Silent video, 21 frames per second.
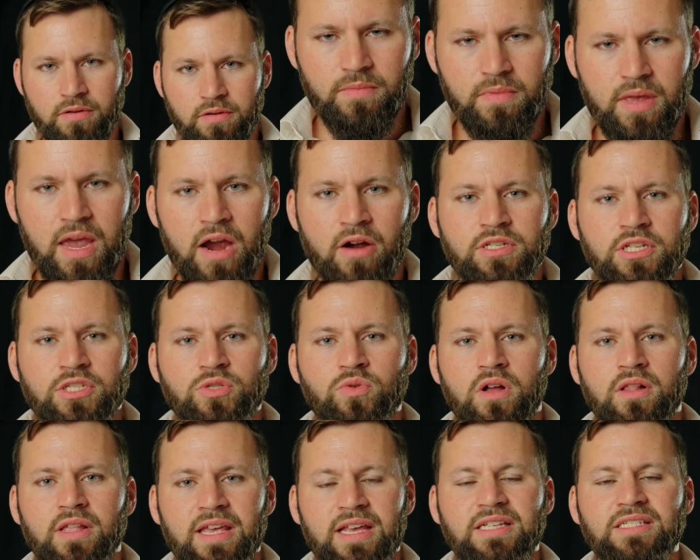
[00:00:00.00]
Eretz
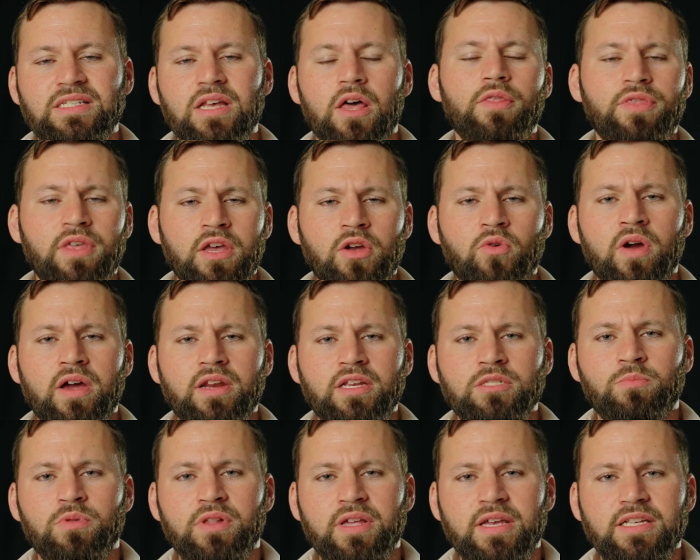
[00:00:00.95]
Yisroel is the
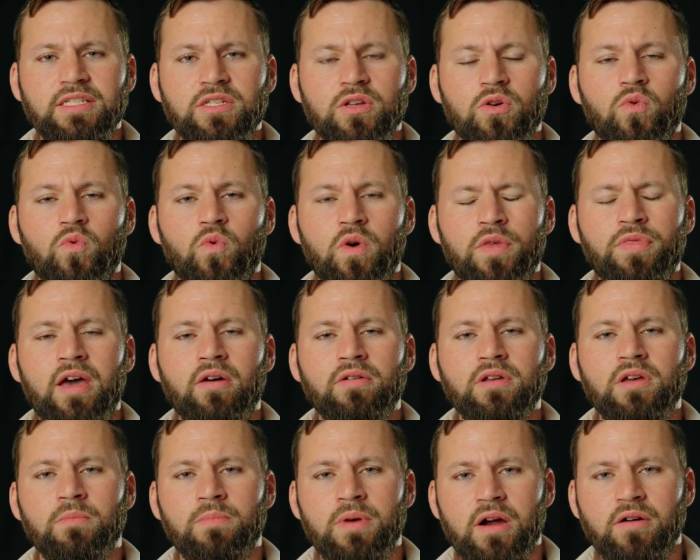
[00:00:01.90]
greatest place,
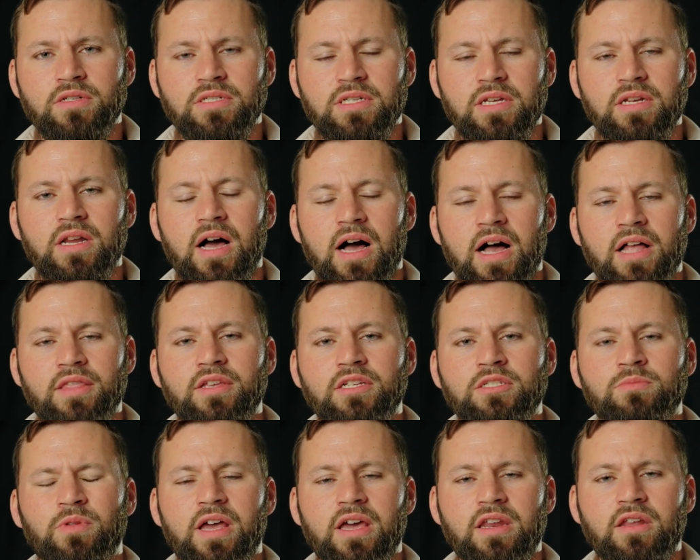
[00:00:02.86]
without comparison, on
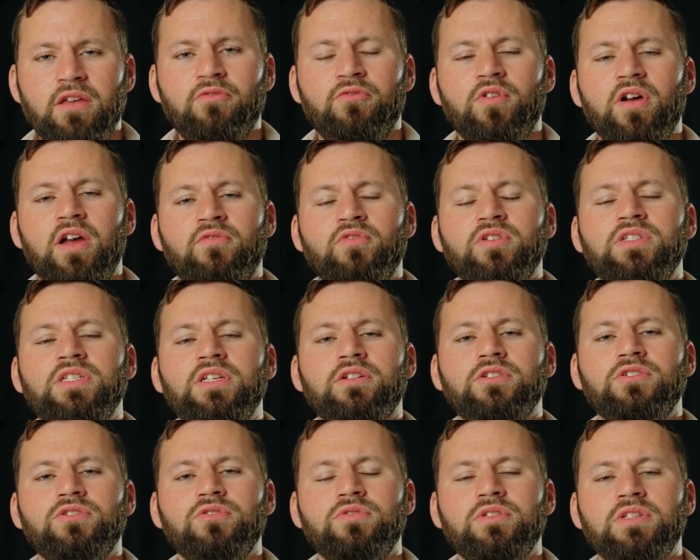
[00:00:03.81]
this planet for every
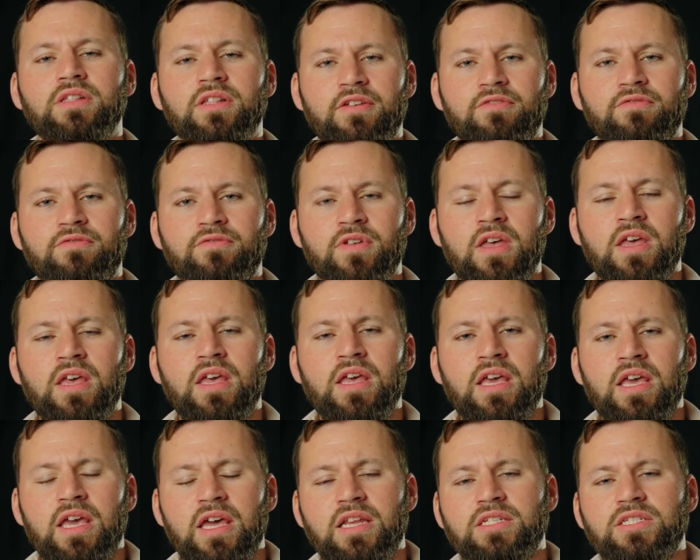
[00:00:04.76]
single Jew to live.
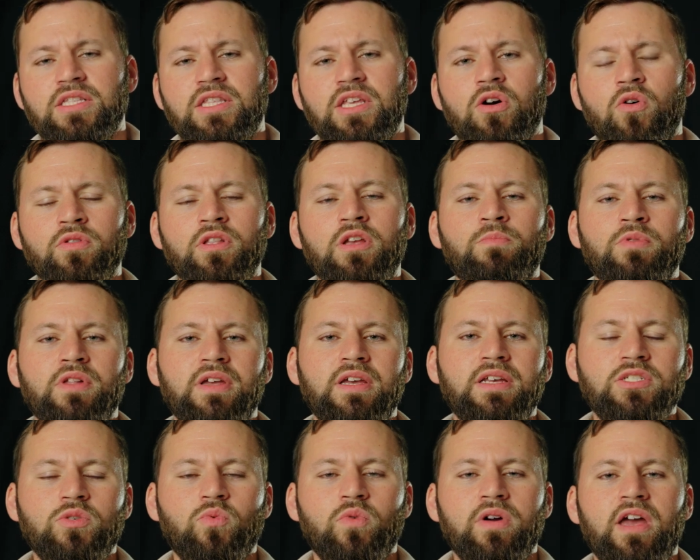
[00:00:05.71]
It is the only
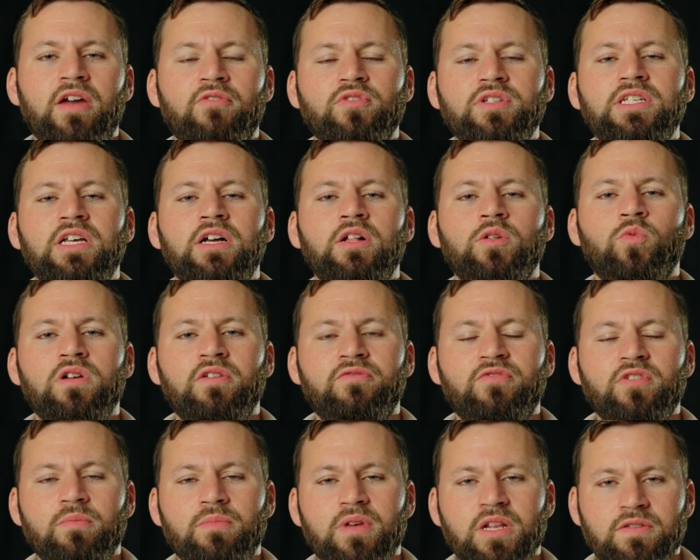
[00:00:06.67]
place where every single one of
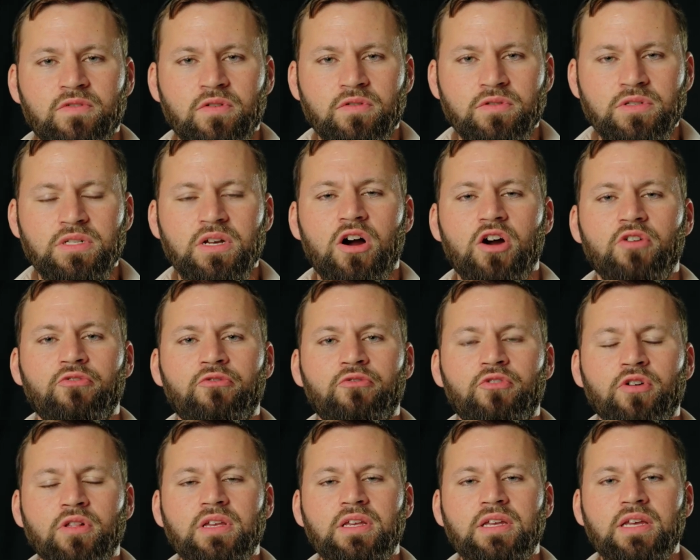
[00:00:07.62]
your mitzvos are
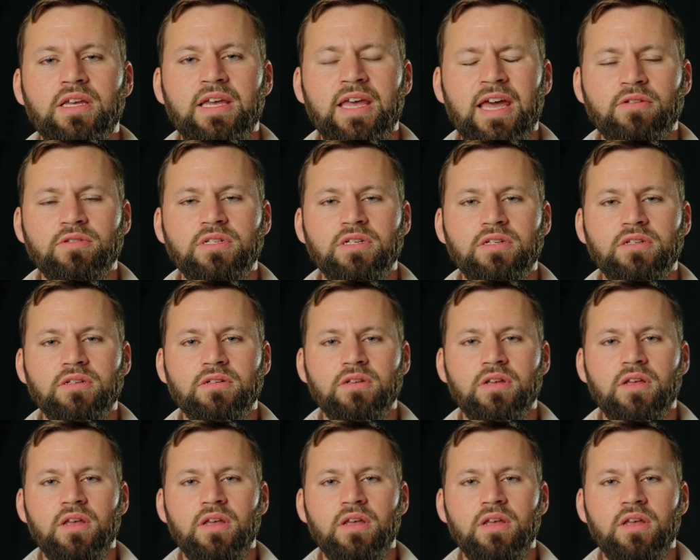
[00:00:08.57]
fully counted.